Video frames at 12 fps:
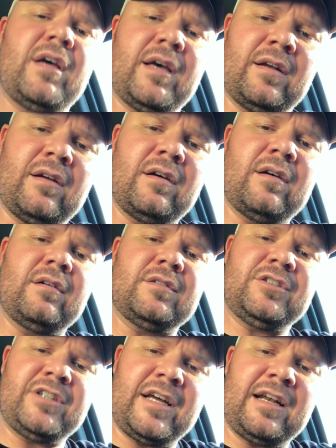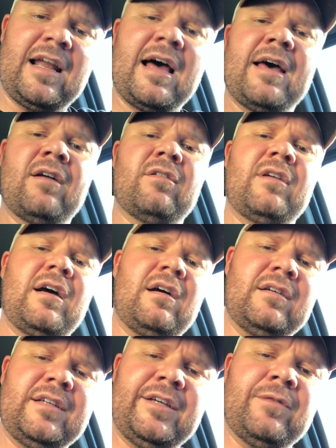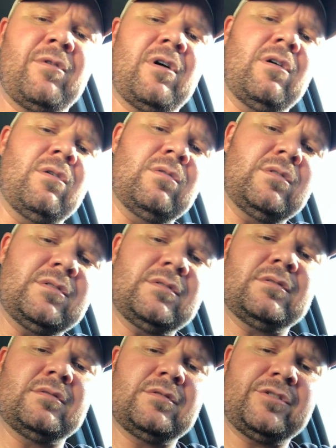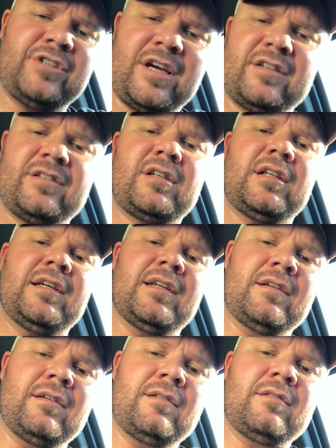and uh, shed light on our hero chase clinton